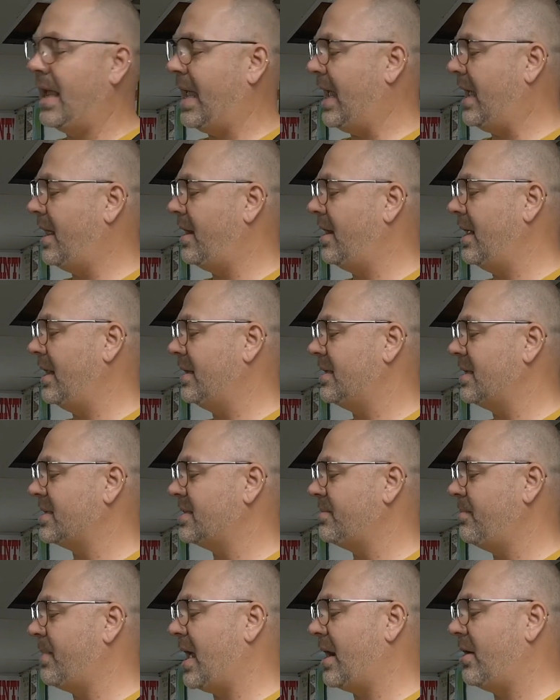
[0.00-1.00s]
And it
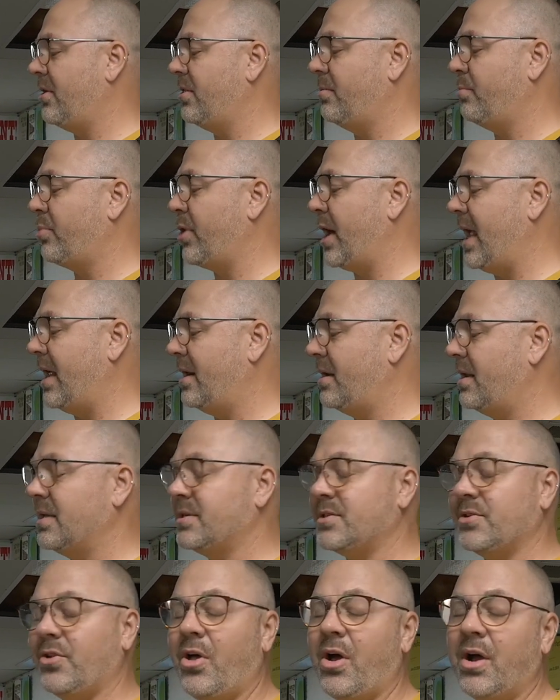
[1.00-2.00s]
doesn't matter the brand
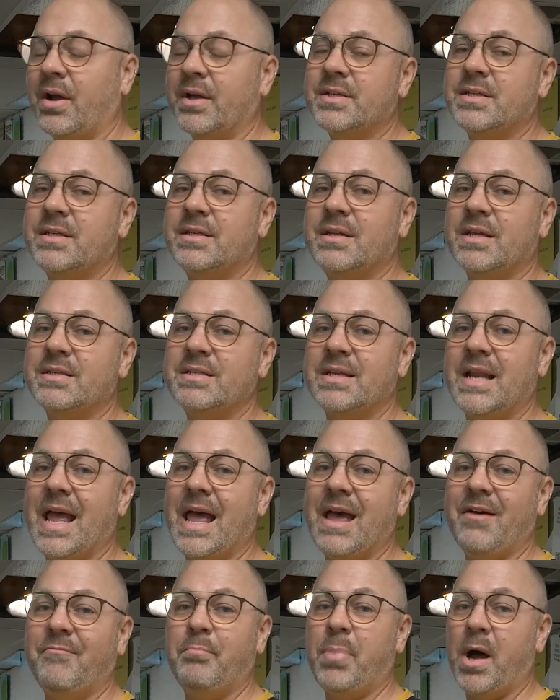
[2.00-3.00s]
as long as it doesn't
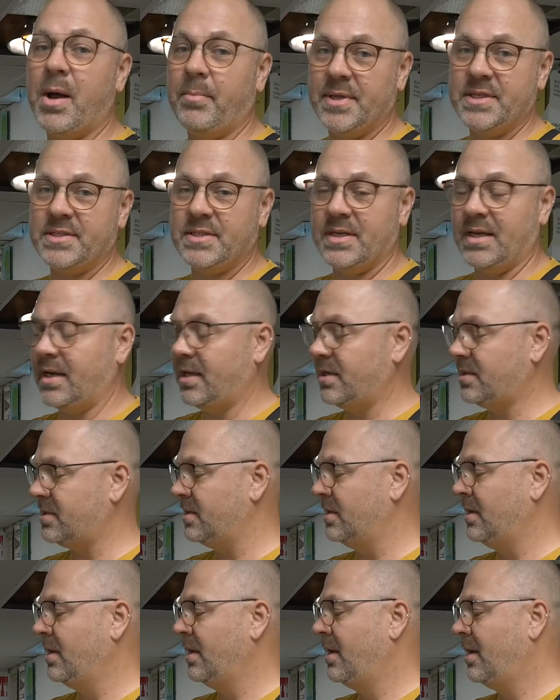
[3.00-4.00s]
have pumice in it.
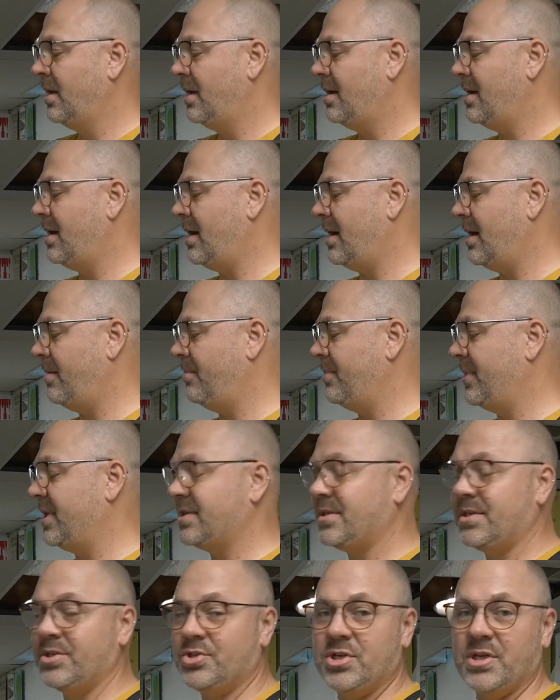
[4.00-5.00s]

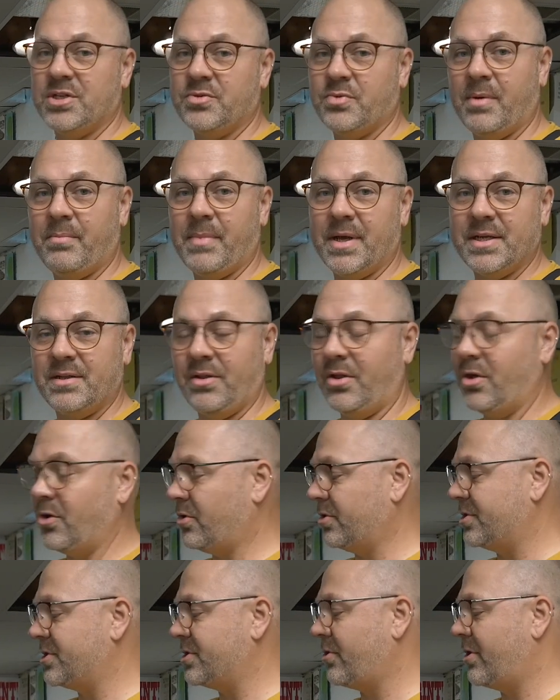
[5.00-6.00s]
This is just what my
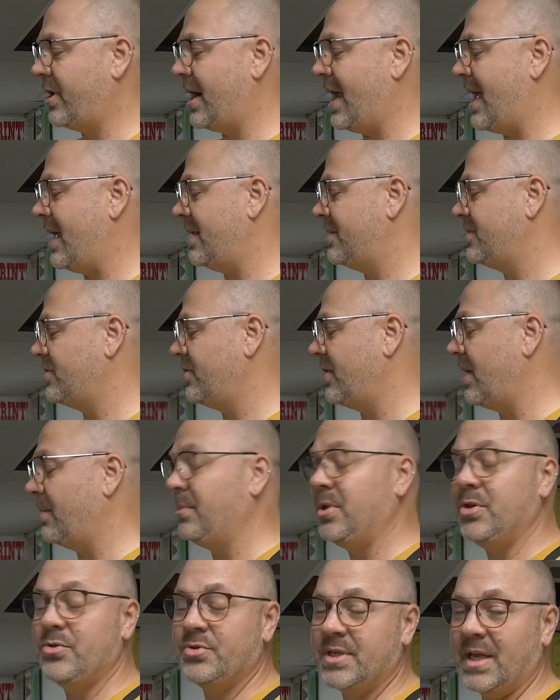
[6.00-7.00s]
local store had, so
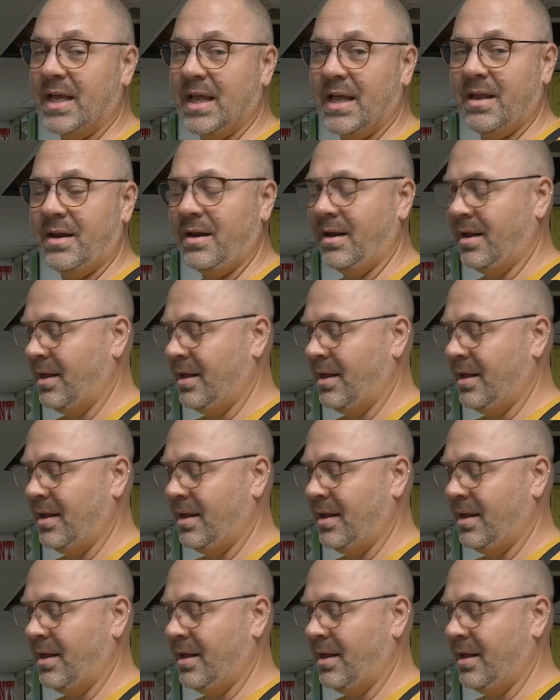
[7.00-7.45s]
I'm using it.